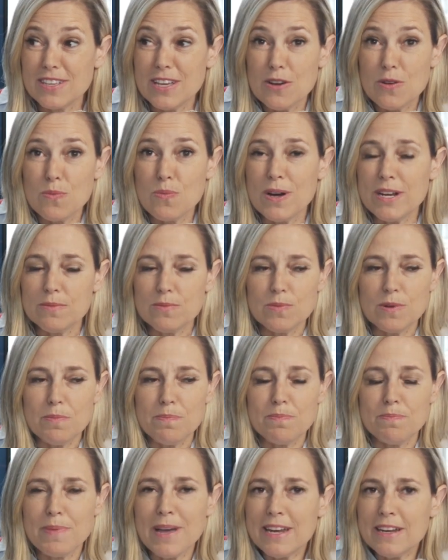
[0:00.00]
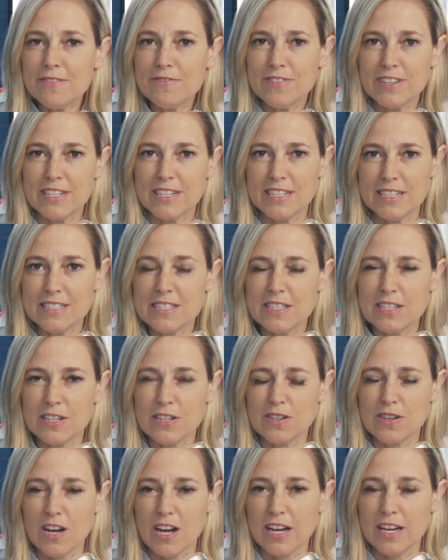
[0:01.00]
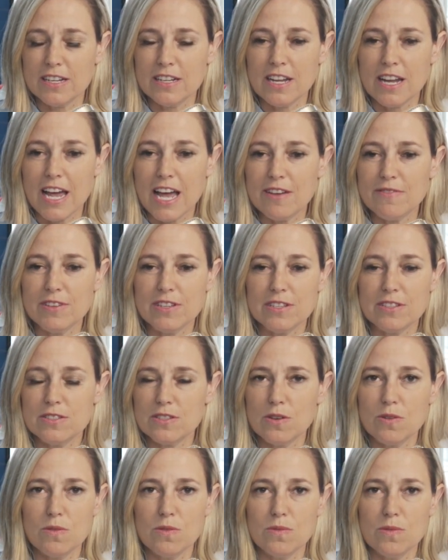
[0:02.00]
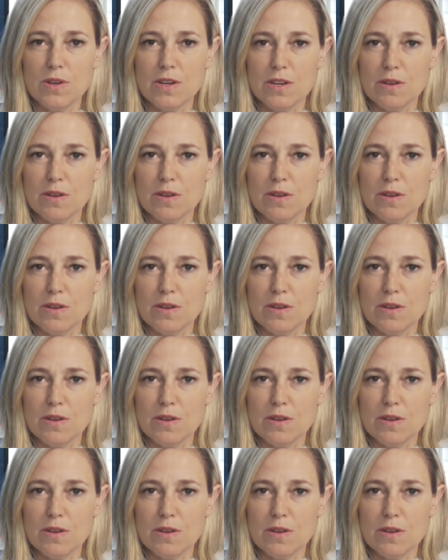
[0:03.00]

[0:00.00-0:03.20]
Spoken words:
what benefit is there on having so